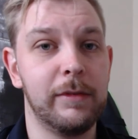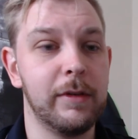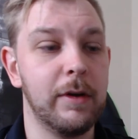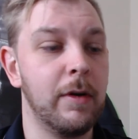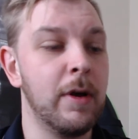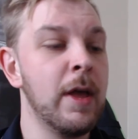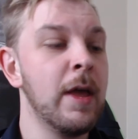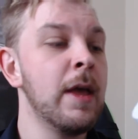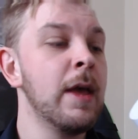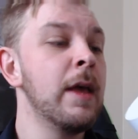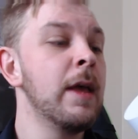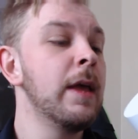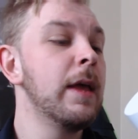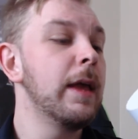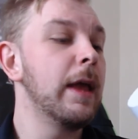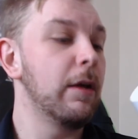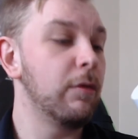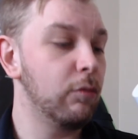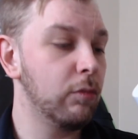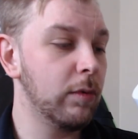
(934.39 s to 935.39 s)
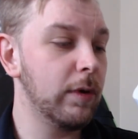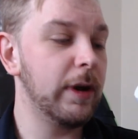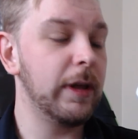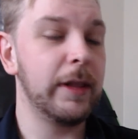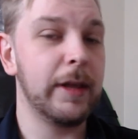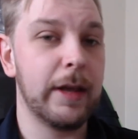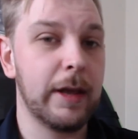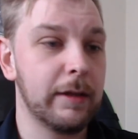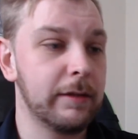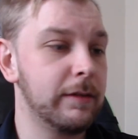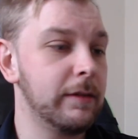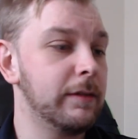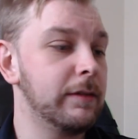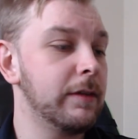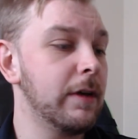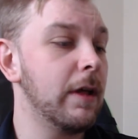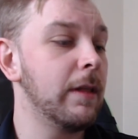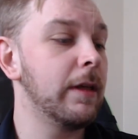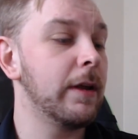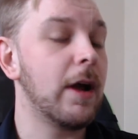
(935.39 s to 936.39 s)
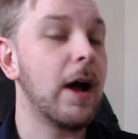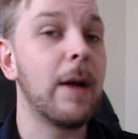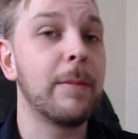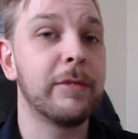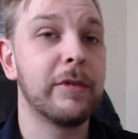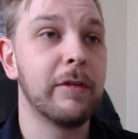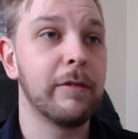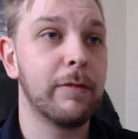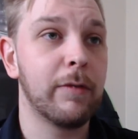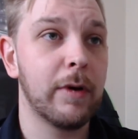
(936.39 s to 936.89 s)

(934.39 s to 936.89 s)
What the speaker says: So it really is a solid option